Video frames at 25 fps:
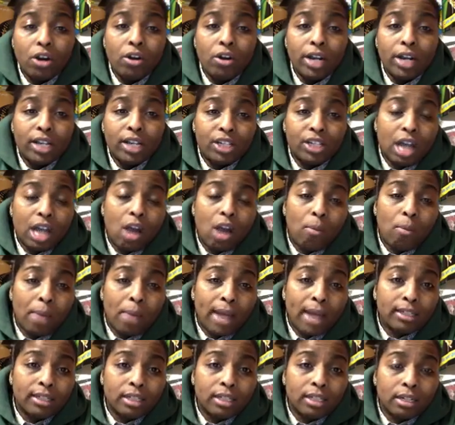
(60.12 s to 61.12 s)
child
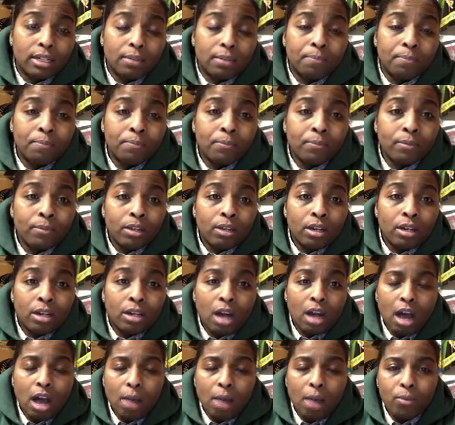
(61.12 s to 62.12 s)
back to them.
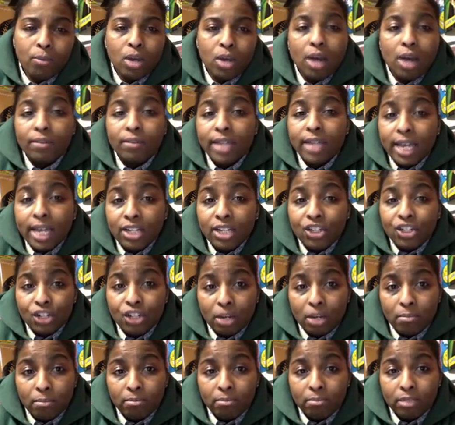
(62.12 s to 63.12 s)
You have
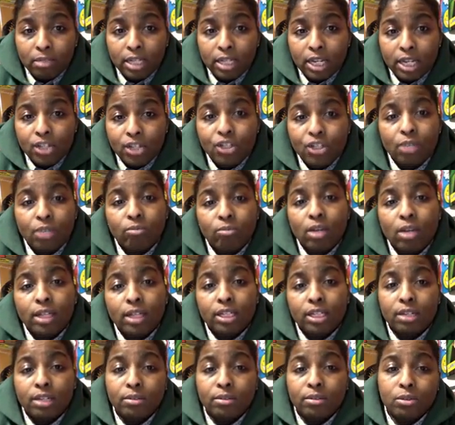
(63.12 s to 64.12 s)
kinship
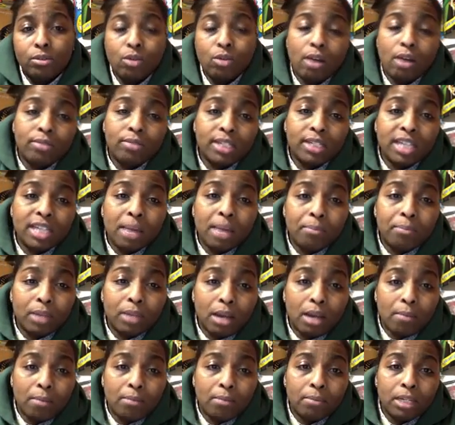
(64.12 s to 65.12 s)
relatives who have stepped
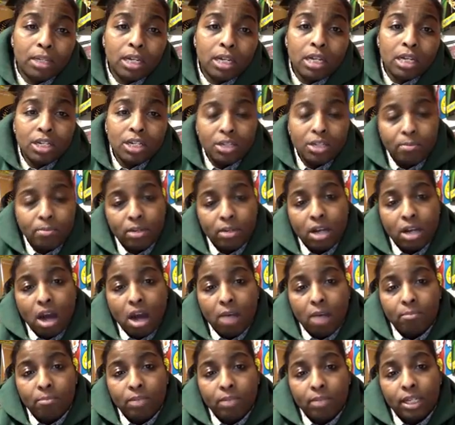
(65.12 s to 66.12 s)
up to
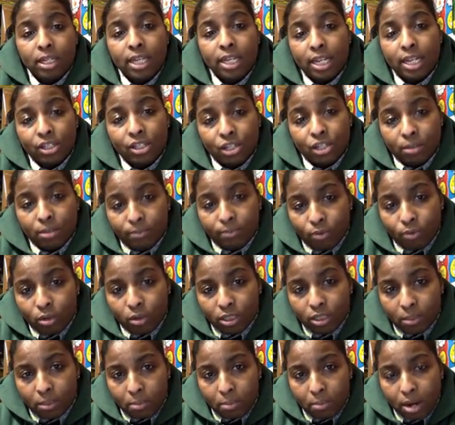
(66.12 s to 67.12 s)
become the kinship
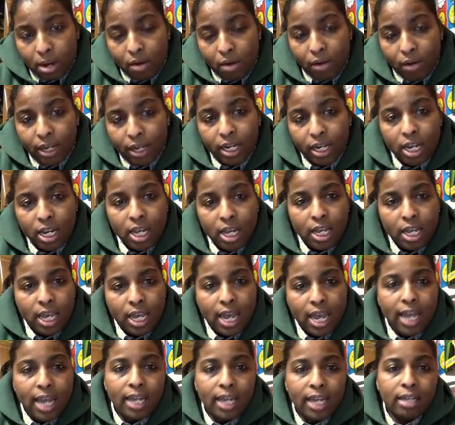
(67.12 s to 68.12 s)
foster parent,
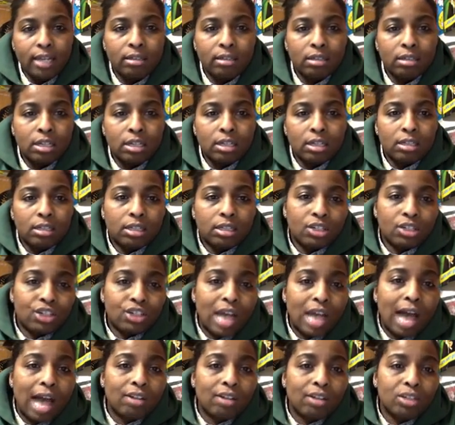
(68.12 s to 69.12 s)
and the
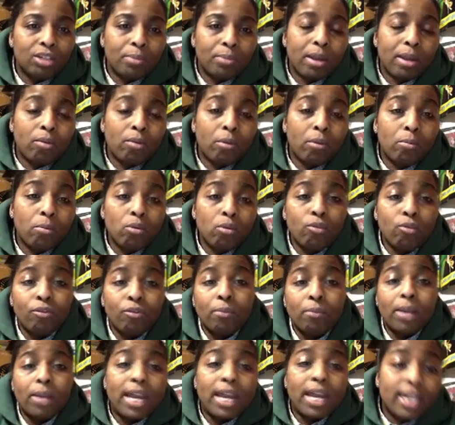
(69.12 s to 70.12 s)
child is being removed
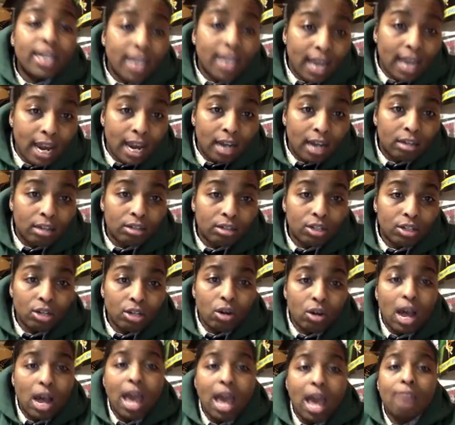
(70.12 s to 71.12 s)
from their care.
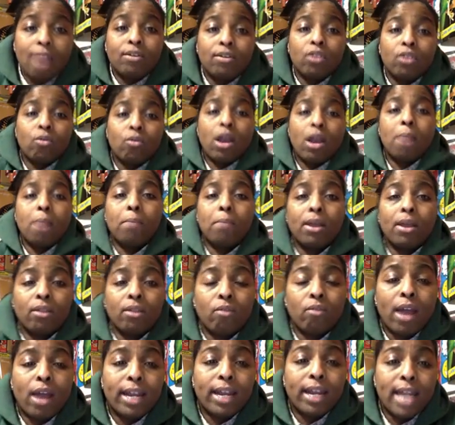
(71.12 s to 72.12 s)
I have a grandmother
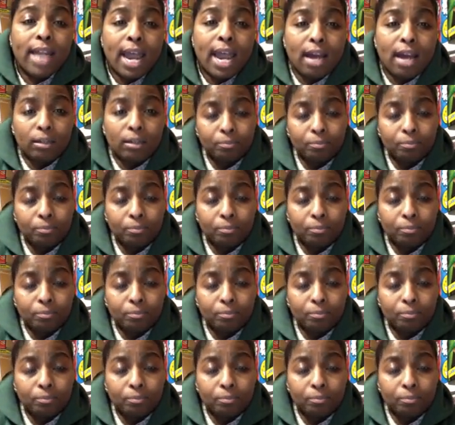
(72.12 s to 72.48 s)
right now